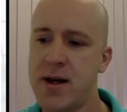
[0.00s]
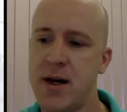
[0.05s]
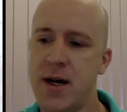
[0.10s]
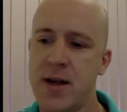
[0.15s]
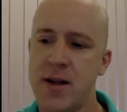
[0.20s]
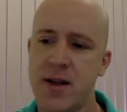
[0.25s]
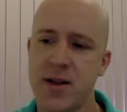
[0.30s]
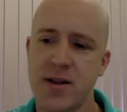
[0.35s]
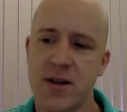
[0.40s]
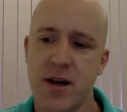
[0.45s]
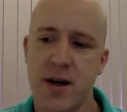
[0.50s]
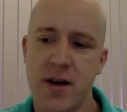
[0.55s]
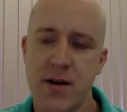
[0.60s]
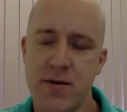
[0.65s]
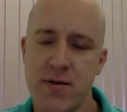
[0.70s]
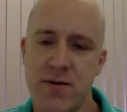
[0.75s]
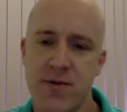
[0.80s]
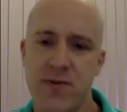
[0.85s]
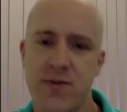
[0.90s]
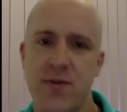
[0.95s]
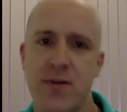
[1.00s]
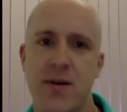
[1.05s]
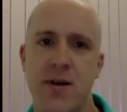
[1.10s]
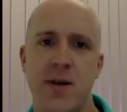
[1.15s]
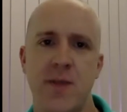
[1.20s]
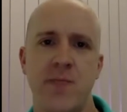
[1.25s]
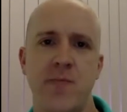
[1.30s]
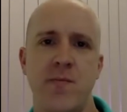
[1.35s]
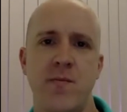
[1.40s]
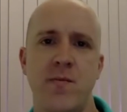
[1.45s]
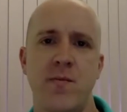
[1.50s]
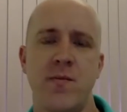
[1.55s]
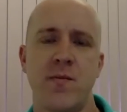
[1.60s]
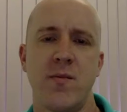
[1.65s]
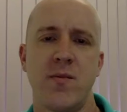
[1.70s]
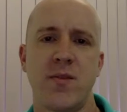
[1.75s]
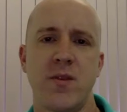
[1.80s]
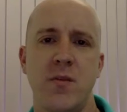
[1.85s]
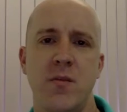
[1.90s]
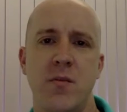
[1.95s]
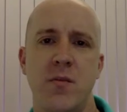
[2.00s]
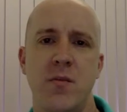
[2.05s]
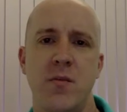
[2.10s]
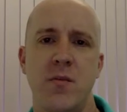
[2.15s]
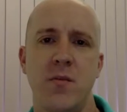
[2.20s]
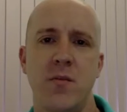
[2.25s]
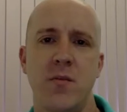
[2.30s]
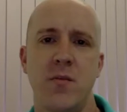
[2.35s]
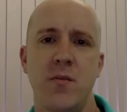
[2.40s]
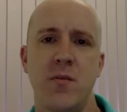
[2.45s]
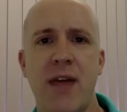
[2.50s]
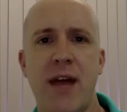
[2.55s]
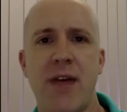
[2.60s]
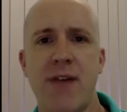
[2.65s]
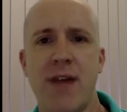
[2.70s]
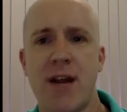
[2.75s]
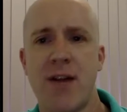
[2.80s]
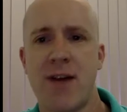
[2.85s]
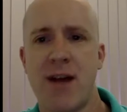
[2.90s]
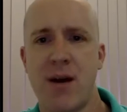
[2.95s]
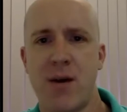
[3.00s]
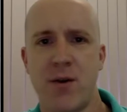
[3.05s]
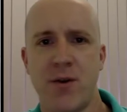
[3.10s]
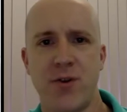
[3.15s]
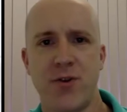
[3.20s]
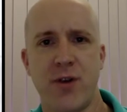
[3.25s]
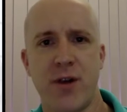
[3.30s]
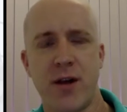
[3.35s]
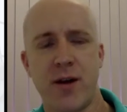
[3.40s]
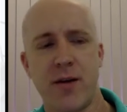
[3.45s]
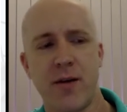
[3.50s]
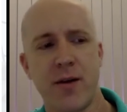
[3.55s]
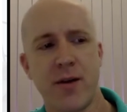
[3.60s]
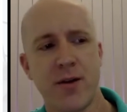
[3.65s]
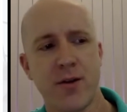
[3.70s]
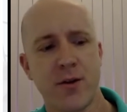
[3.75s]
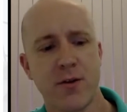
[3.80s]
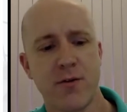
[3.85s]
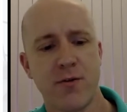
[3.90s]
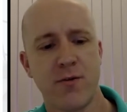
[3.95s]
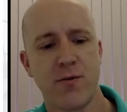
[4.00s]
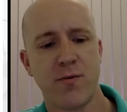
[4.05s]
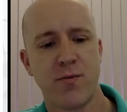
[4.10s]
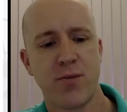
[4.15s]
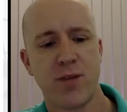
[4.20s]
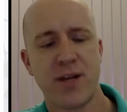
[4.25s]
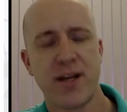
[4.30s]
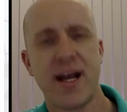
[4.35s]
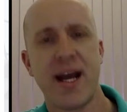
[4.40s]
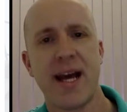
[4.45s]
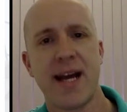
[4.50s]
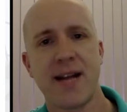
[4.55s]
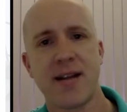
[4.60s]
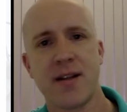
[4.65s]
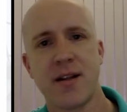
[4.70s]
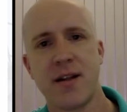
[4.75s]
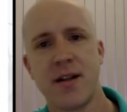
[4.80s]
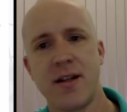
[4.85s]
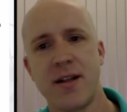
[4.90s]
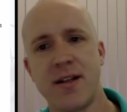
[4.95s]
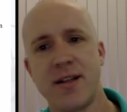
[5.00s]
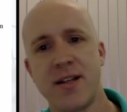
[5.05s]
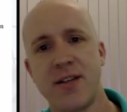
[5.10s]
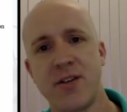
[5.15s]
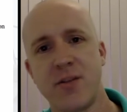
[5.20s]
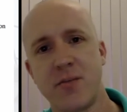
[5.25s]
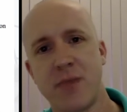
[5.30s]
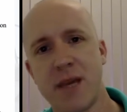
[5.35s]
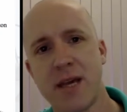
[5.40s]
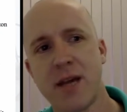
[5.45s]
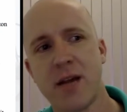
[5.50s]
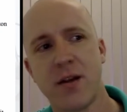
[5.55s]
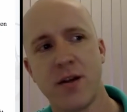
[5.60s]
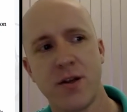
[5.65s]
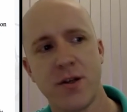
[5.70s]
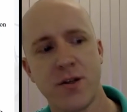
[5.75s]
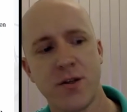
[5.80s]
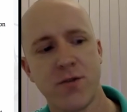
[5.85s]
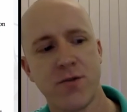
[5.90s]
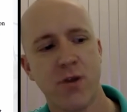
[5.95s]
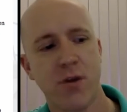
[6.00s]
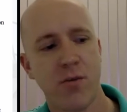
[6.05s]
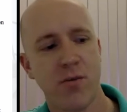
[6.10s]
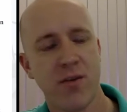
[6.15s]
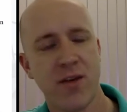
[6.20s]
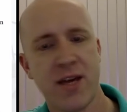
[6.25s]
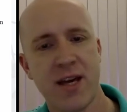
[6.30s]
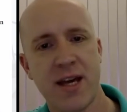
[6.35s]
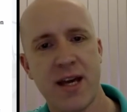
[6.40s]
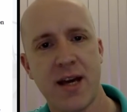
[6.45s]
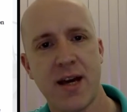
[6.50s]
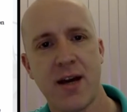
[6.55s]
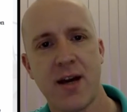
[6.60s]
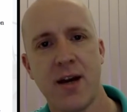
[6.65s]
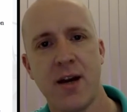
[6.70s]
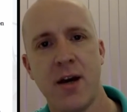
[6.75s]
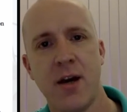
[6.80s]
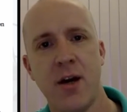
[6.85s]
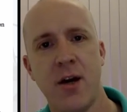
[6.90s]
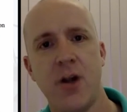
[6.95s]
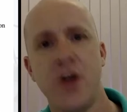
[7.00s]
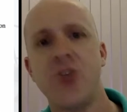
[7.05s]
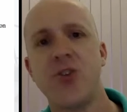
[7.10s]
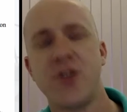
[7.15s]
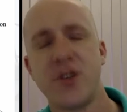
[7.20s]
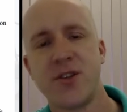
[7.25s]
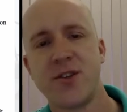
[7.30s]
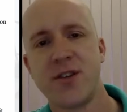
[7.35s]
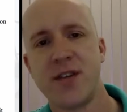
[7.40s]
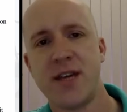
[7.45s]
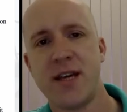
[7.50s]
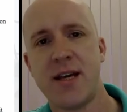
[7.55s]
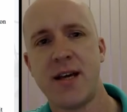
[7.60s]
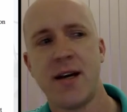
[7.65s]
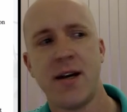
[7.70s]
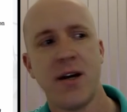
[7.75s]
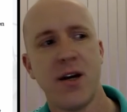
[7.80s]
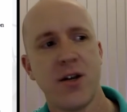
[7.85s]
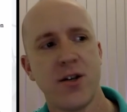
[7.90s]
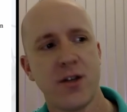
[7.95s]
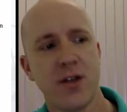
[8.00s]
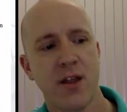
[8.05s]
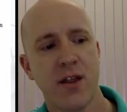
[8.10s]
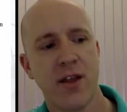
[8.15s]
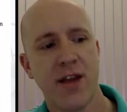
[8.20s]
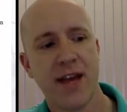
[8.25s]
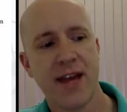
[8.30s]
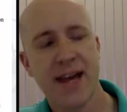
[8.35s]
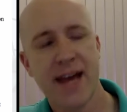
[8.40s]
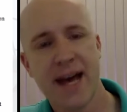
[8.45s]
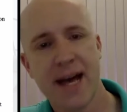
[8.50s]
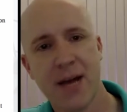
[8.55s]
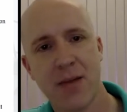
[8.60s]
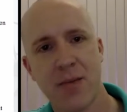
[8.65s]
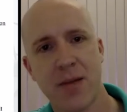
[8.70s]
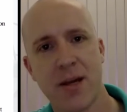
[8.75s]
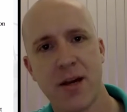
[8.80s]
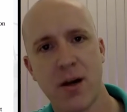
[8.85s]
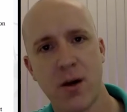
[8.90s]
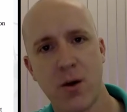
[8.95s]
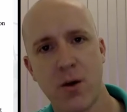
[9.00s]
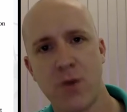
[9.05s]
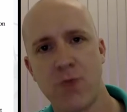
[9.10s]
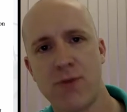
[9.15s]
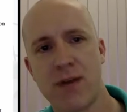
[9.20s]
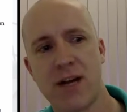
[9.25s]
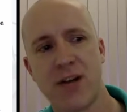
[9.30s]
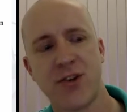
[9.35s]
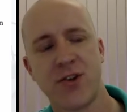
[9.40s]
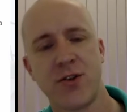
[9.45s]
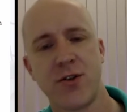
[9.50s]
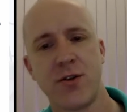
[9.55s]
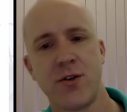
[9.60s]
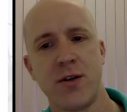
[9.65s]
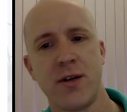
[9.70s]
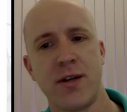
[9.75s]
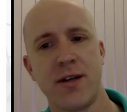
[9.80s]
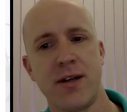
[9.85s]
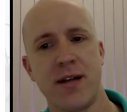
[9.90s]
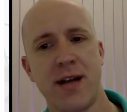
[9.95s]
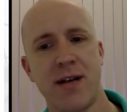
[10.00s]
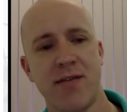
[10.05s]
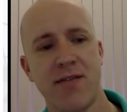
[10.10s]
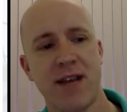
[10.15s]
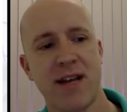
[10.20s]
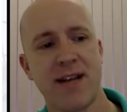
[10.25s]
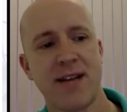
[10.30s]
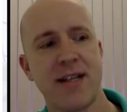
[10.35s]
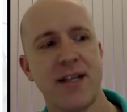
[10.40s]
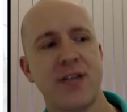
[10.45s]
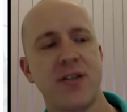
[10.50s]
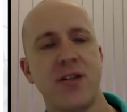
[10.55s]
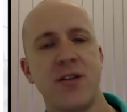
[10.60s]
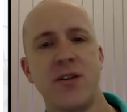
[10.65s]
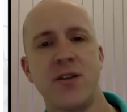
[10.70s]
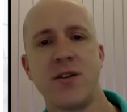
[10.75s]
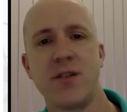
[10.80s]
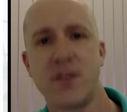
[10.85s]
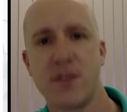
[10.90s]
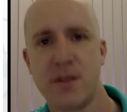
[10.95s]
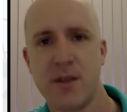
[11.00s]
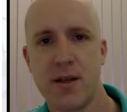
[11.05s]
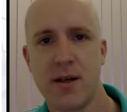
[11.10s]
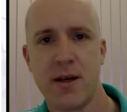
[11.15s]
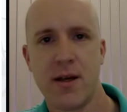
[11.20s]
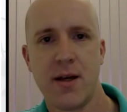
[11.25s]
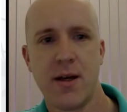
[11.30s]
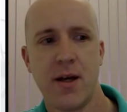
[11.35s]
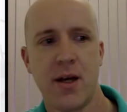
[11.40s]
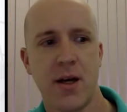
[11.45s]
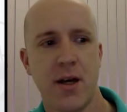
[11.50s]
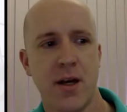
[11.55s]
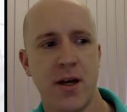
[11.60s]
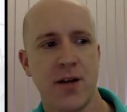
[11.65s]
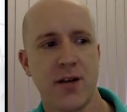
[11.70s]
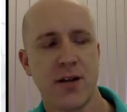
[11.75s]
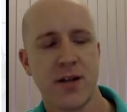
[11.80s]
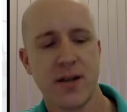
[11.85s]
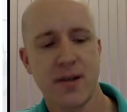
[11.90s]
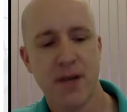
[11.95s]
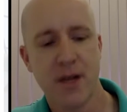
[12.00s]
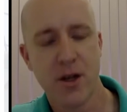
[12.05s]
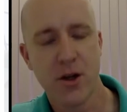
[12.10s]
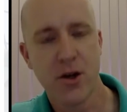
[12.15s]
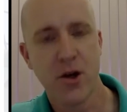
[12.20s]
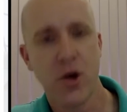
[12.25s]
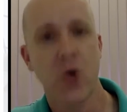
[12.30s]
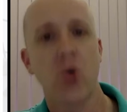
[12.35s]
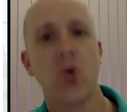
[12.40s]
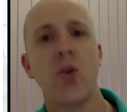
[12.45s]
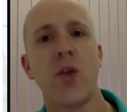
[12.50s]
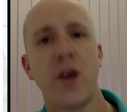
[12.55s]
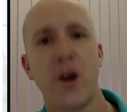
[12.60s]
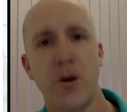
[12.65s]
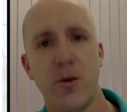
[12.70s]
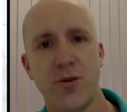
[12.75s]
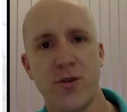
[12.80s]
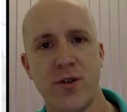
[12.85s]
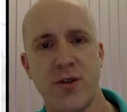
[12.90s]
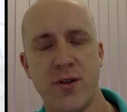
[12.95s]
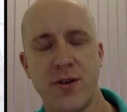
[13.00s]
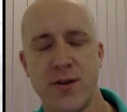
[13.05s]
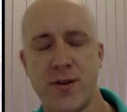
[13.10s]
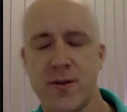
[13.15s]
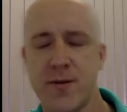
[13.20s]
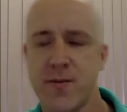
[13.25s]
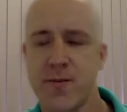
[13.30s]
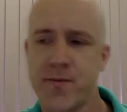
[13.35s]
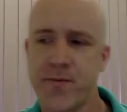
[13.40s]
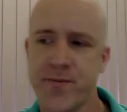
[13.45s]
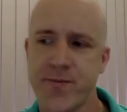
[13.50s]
And there's kind of um, some military theory around trying to sort of protect the decision makers from the urgency, so that they can be cold and rational and have that distance, uh, so, and look at all the options.